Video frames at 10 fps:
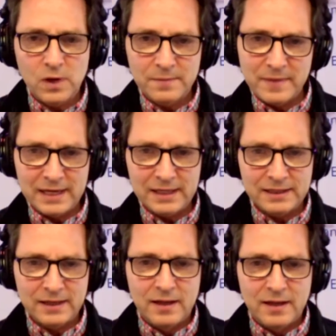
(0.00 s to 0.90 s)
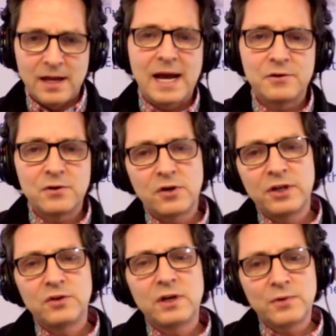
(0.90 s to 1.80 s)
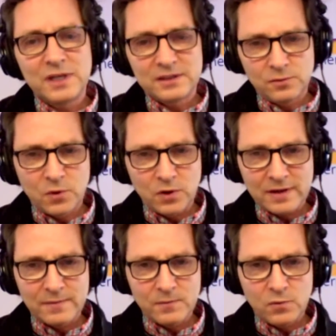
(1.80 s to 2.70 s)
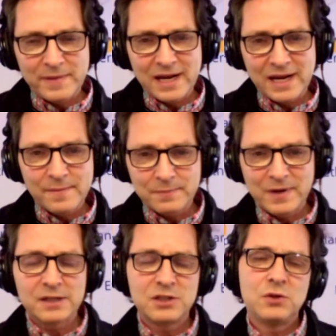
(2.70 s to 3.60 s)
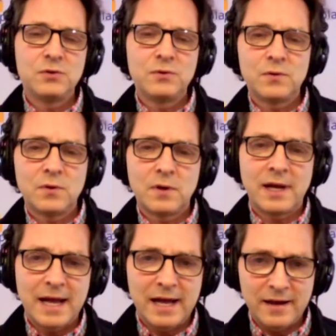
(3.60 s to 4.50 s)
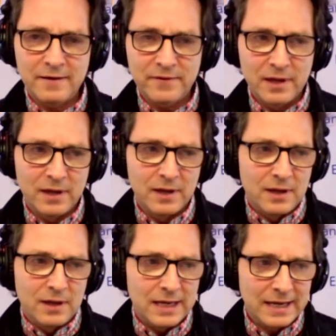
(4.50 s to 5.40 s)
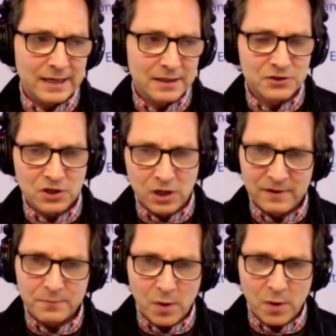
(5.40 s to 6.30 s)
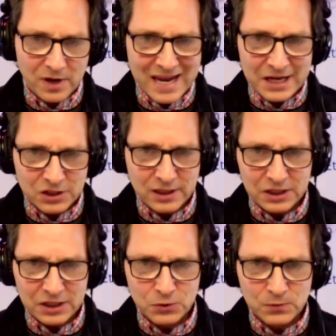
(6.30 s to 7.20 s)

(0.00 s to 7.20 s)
minute, and you're going to increase to more than 1 megabyte because you have solved the propagation issue.